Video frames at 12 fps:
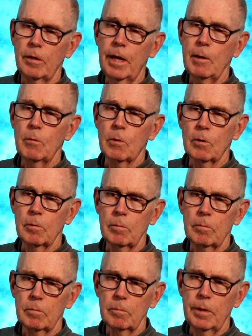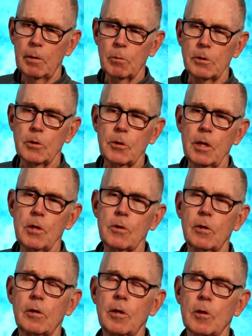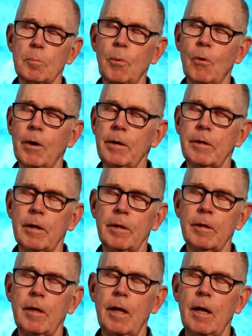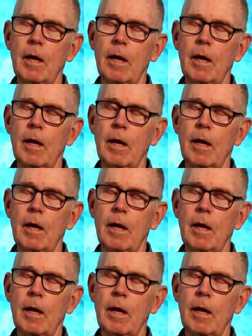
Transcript: they were they were deceased at this point, and